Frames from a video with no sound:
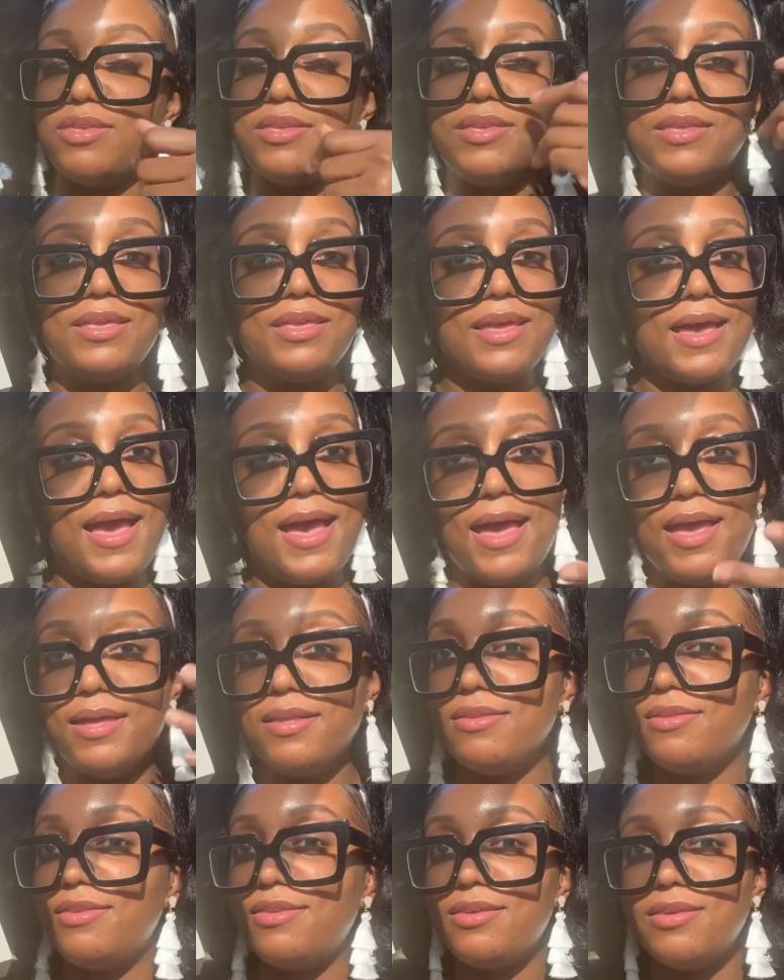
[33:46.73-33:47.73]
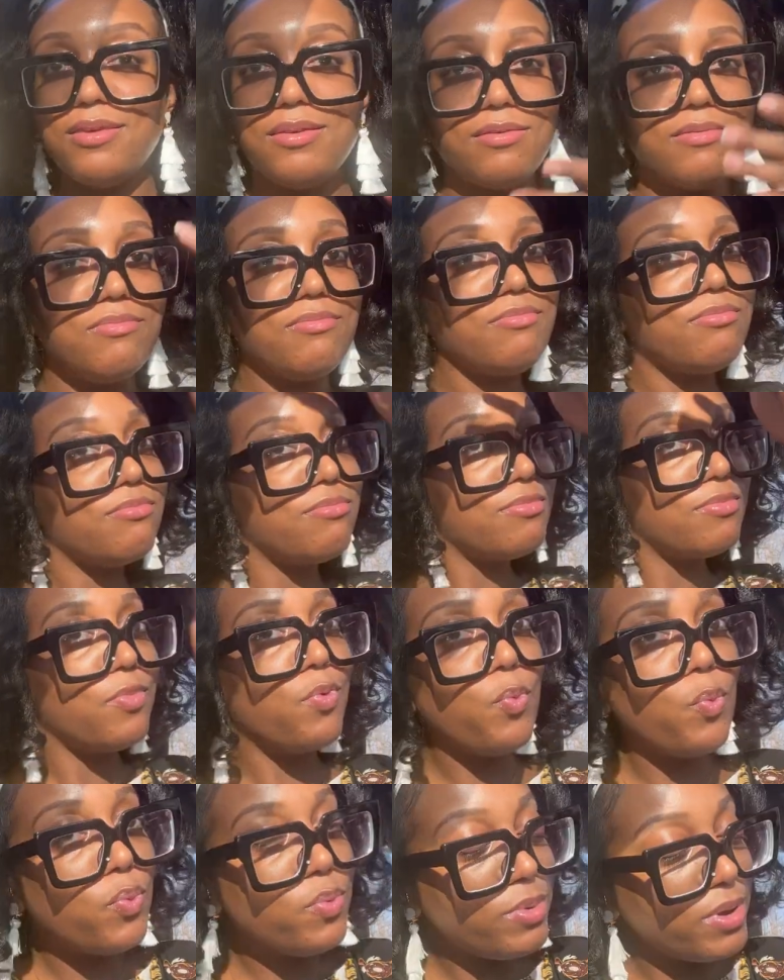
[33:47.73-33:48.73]
not
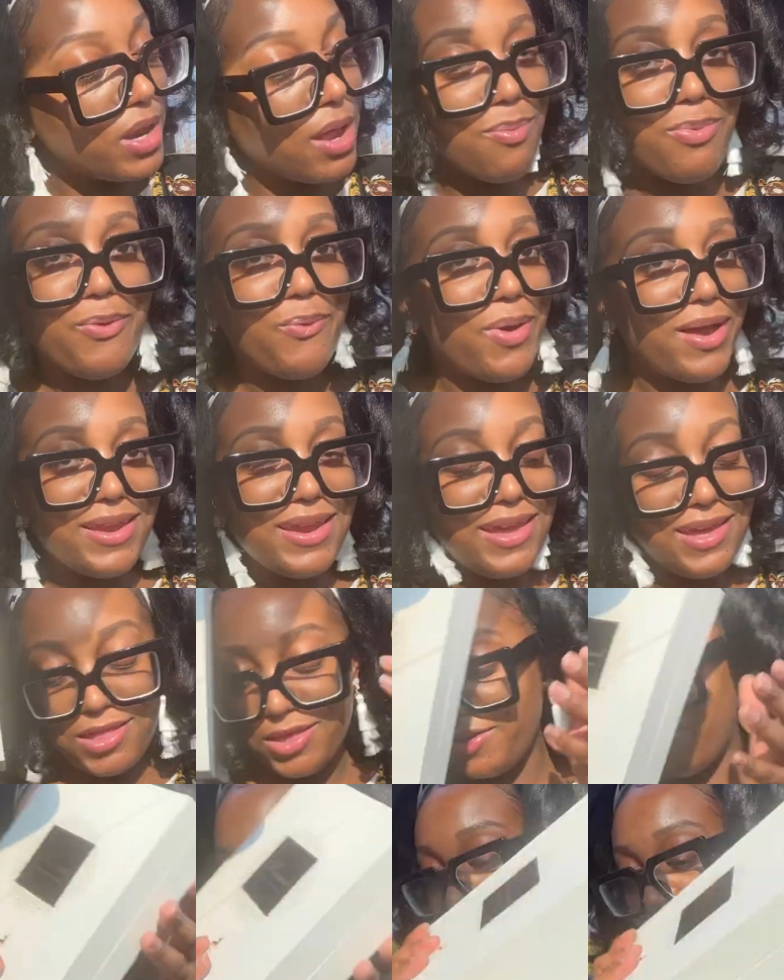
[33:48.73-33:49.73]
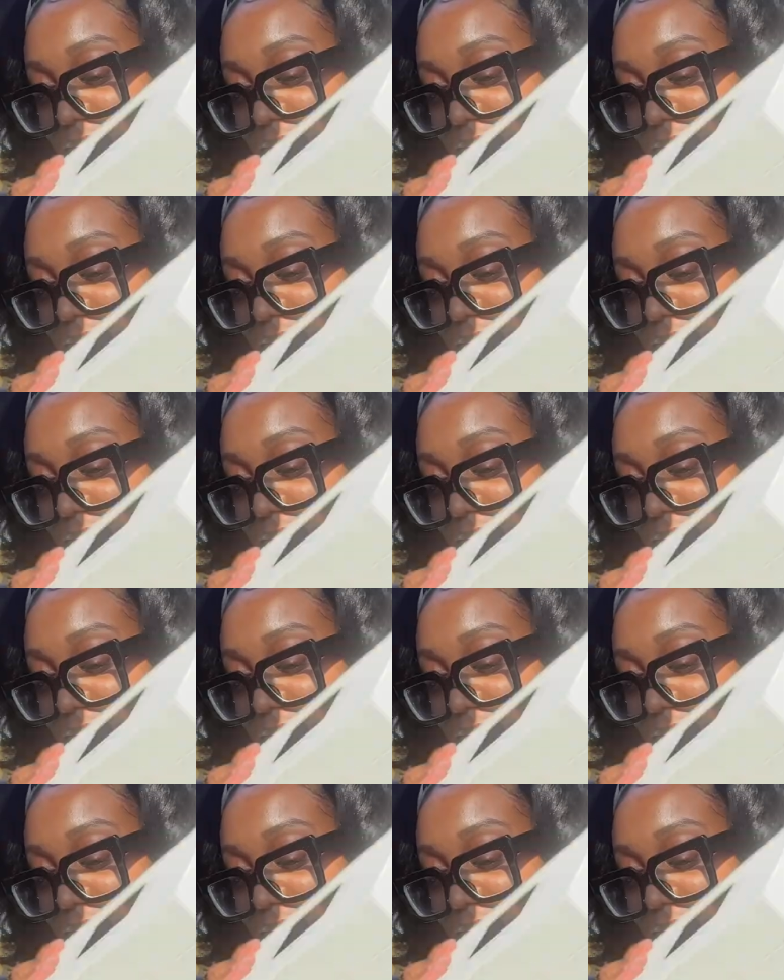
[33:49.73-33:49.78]
number one either.